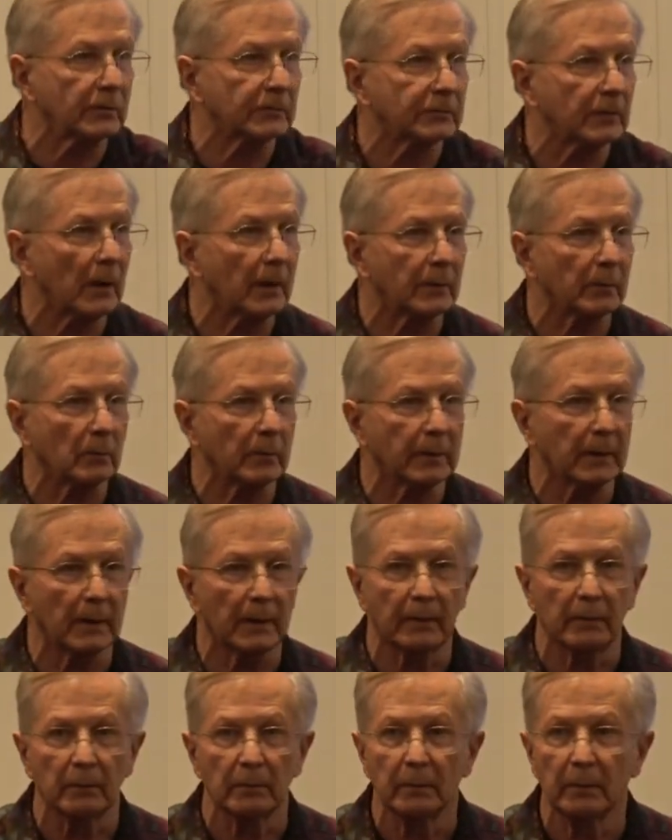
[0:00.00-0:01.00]
a soldering
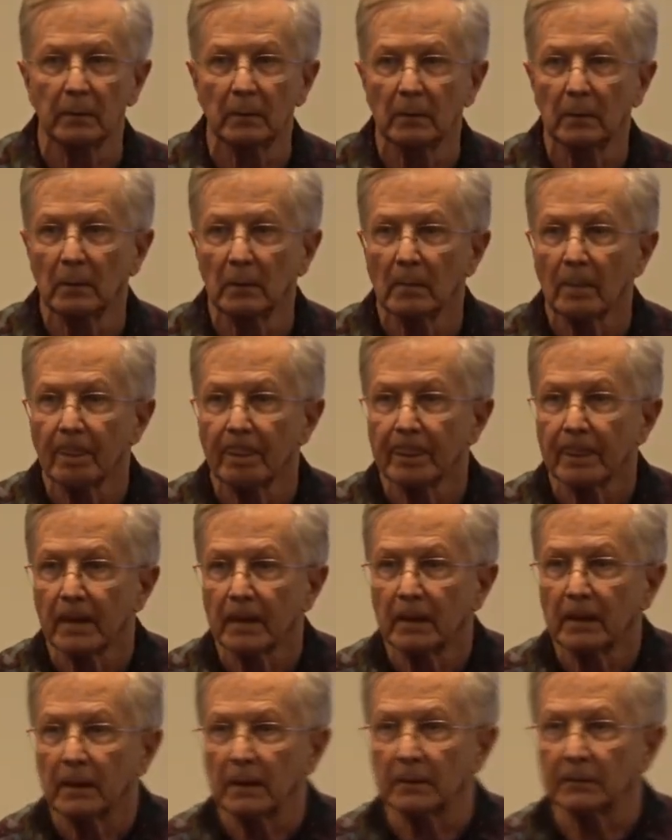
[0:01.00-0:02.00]
iron.
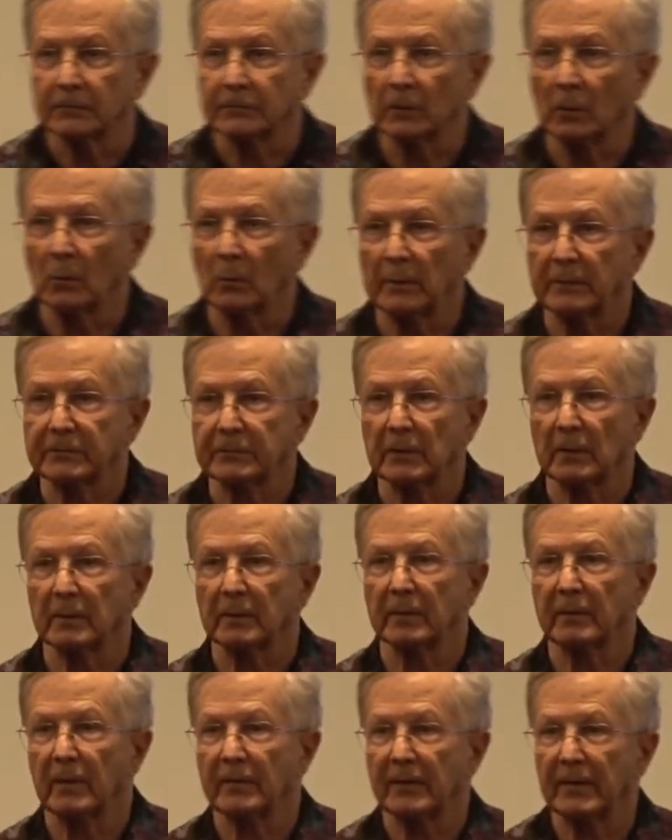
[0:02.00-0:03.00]
And so we
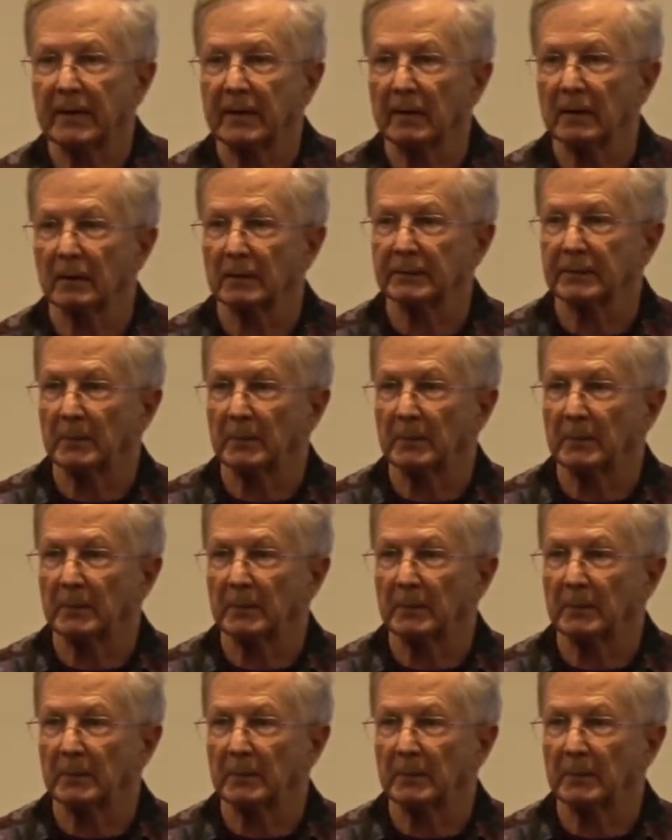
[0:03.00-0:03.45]
started a thing called